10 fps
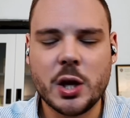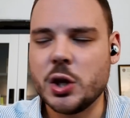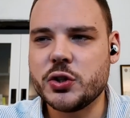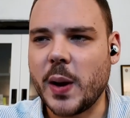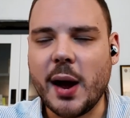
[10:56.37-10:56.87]

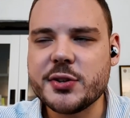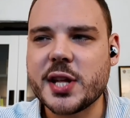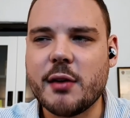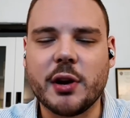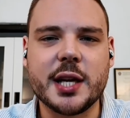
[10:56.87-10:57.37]
So how does
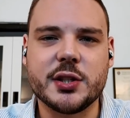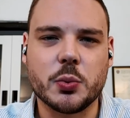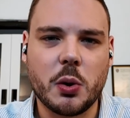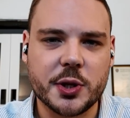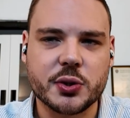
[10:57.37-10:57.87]
that relate to
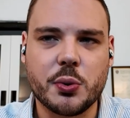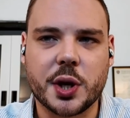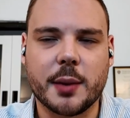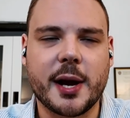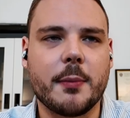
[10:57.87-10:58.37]
what we're
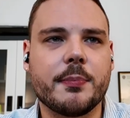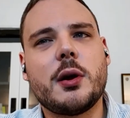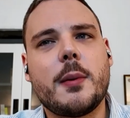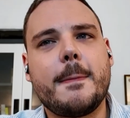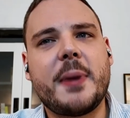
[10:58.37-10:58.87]
talking about?
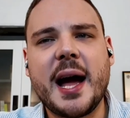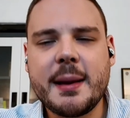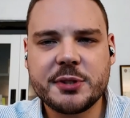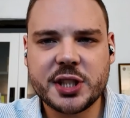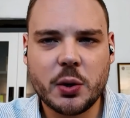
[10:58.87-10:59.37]

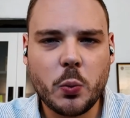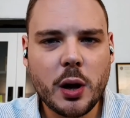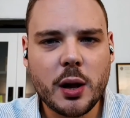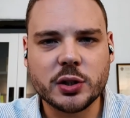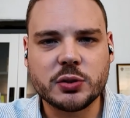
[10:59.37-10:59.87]
Perhaps in a world